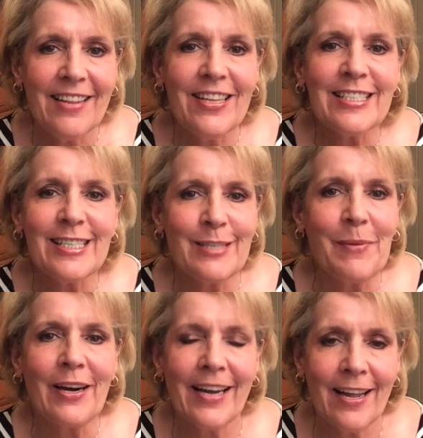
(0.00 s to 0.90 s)
This is
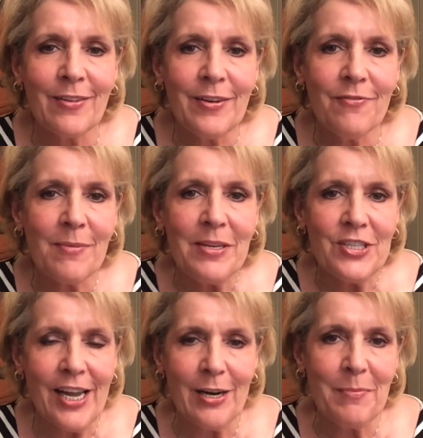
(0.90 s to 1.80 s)
Mary Ellen from the
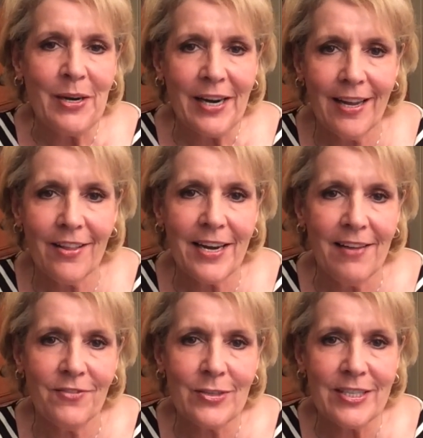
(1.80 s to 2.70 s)
channel Mary Ellen
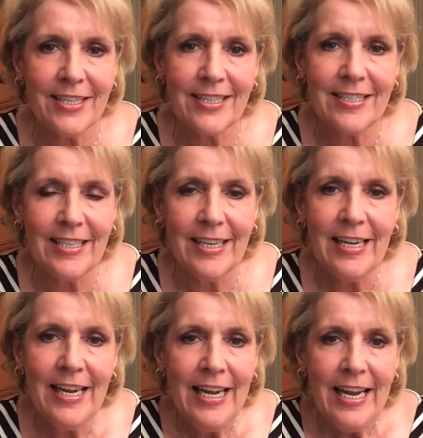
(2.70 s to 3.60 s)
After 60.